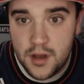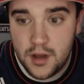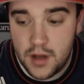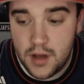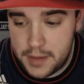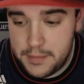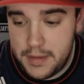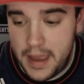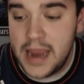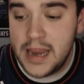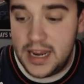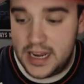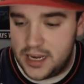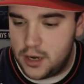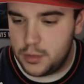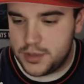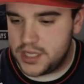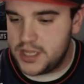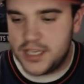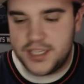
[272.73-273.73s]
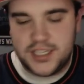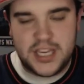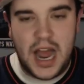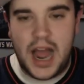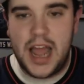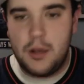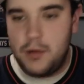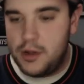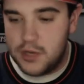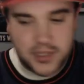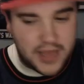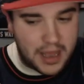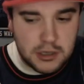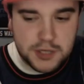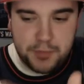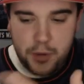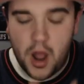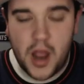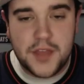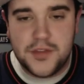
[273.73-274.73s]
He made it. And it was in the that was
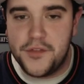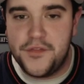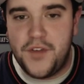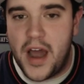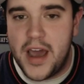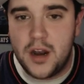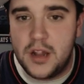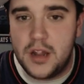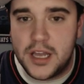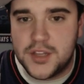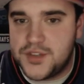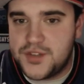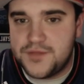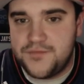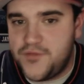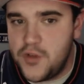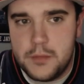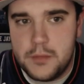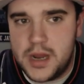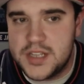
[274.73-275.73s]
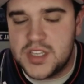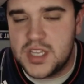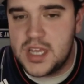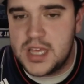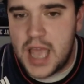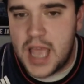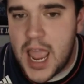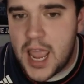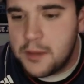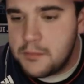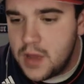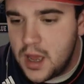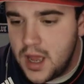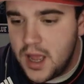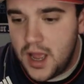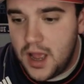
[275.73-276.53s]
probably in the final like few minutes of the game.